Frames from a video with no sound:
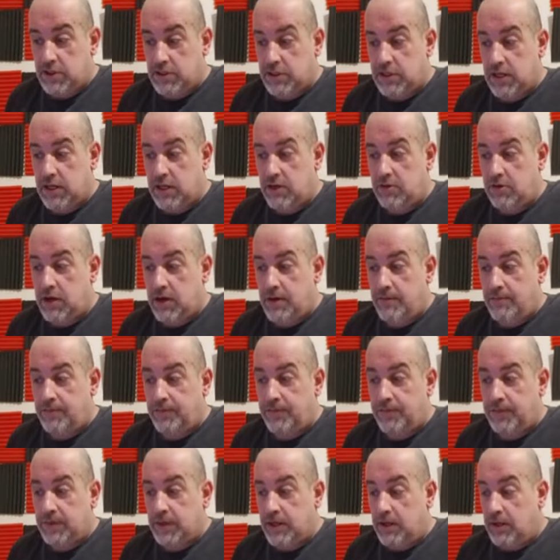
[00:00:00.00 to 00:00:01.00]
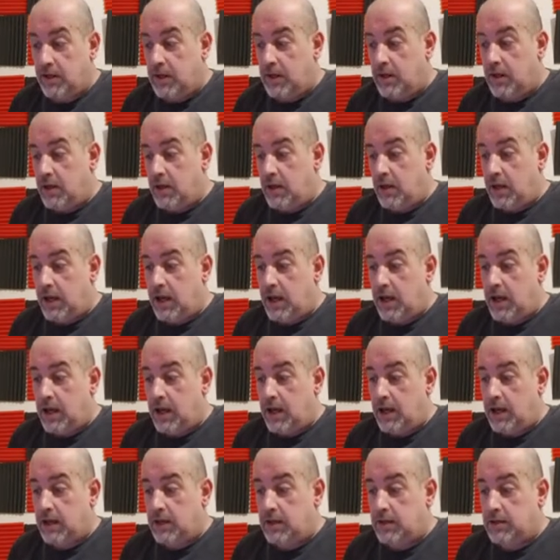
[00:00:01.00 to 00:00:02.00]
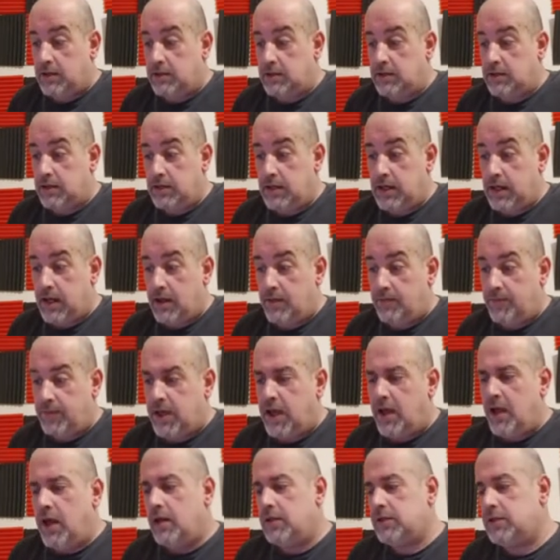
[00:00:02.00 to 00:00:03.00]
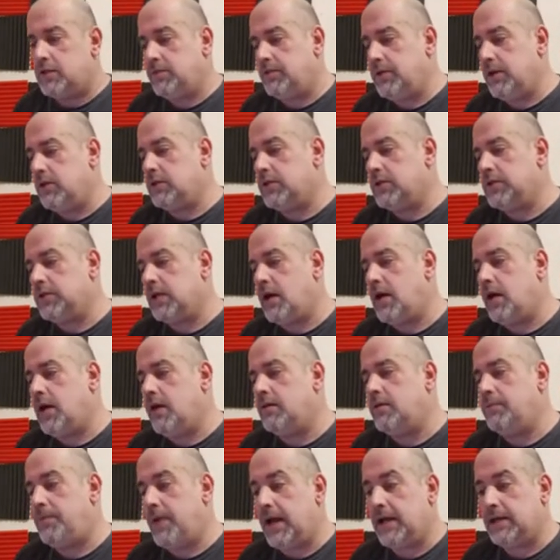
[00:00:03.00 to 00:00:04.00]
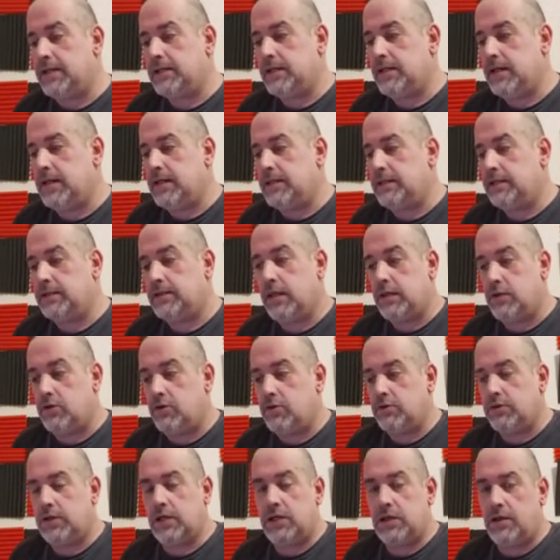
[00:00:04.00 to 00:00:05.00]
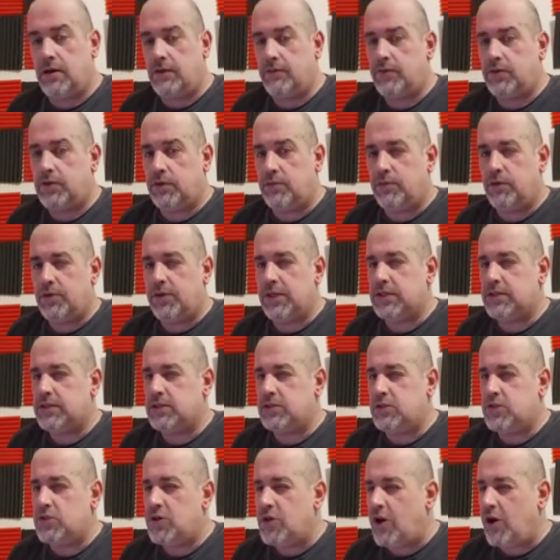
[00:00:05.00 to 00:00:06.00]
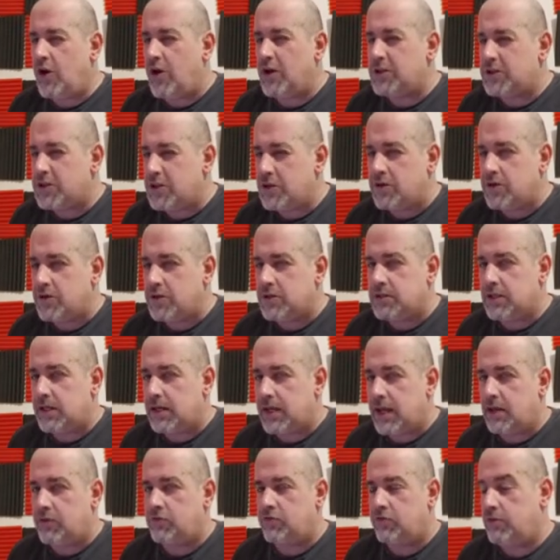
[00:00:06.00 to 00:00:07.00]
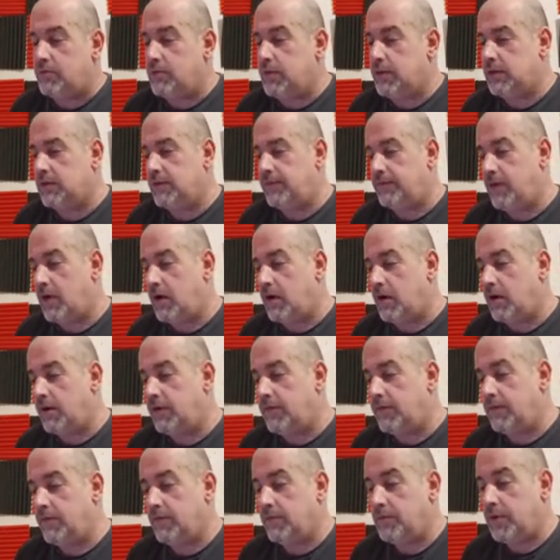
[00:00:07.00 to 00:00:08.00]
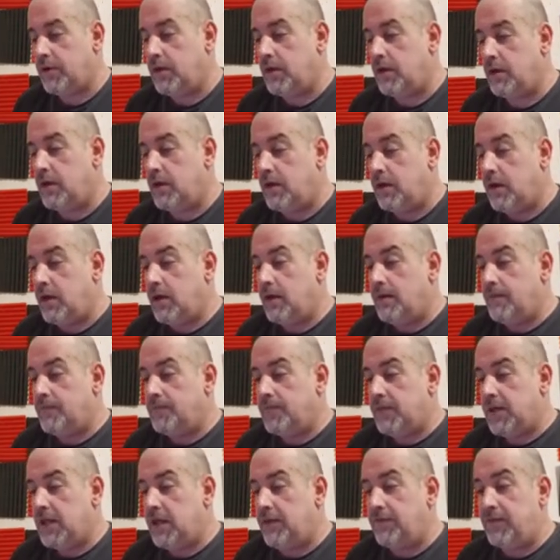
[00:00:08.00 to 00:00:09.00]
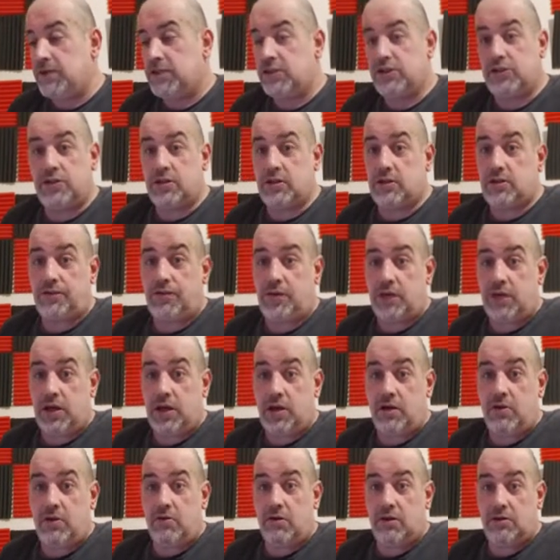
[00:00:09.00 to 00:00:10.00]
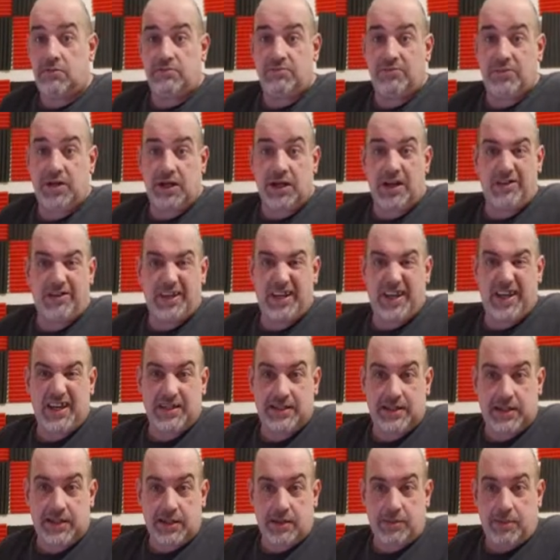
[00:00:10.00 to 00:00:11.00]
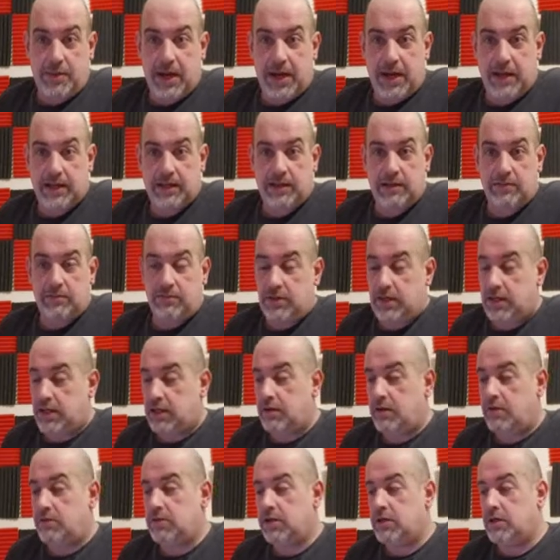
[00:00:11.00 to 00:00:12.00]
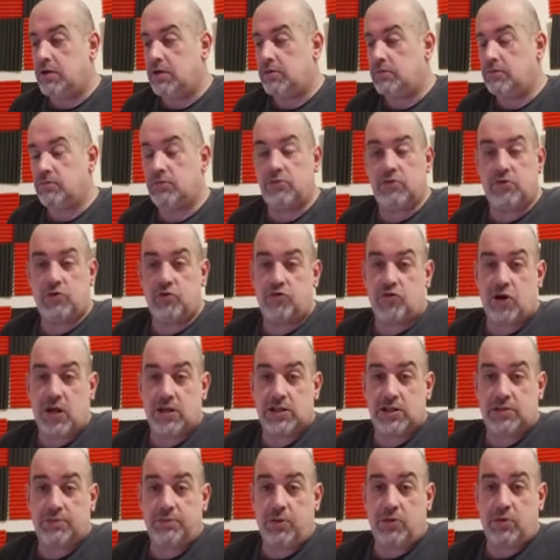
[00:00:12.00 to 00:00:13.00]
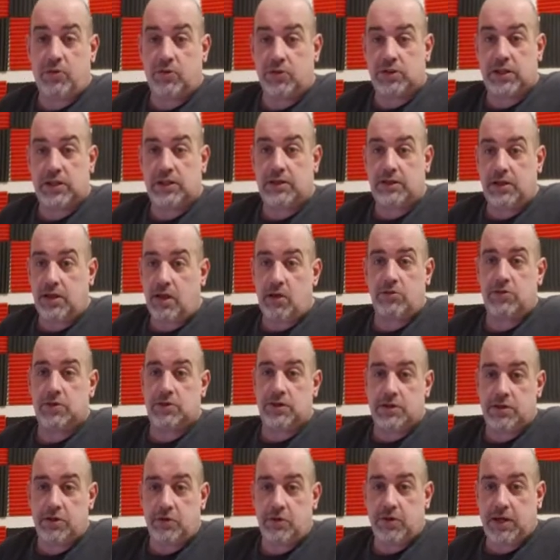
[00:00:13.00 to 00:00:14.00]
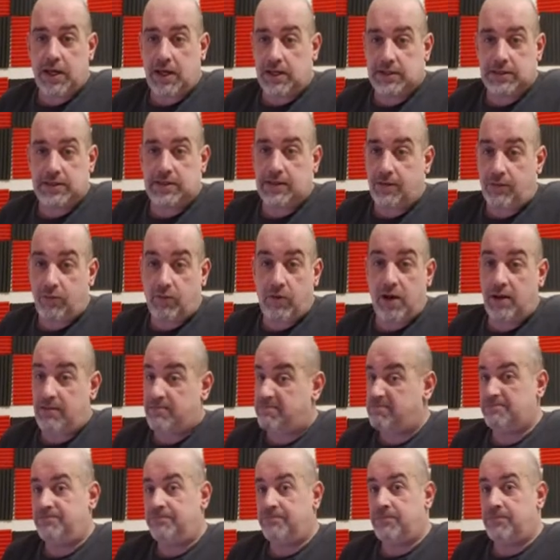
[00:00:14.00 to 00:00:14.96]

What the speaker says: interior. And yeah, to be honest, the back seats, they're good, they're comfortable. There's not a tons of legroom in the 5, but if it's just for you and, you know, the kids in the back, you know, and you're not transporting loads of suitcases everywhere,